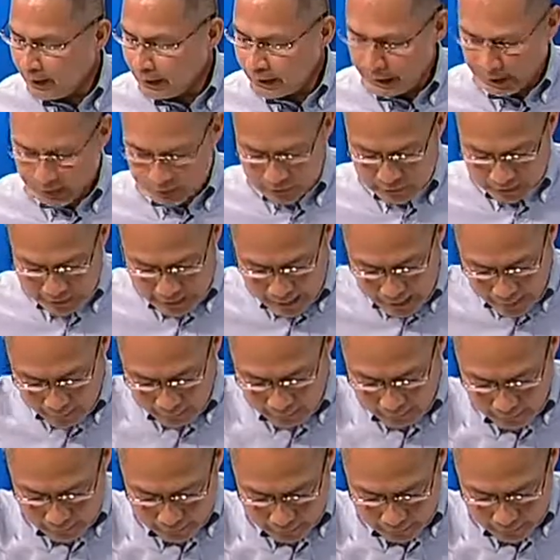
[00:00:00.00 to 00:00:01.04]
then
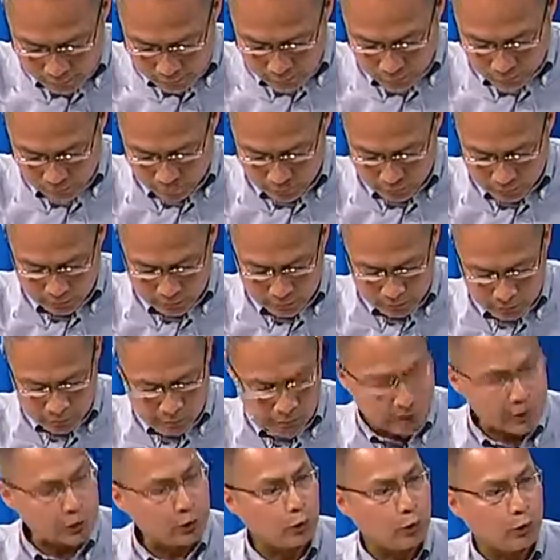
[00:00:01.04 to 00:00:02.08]
snapping it into an
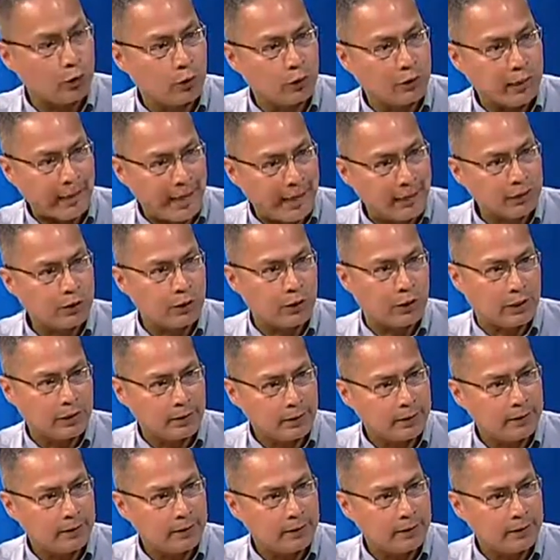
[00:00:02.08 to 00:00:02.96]
industrial hand truck,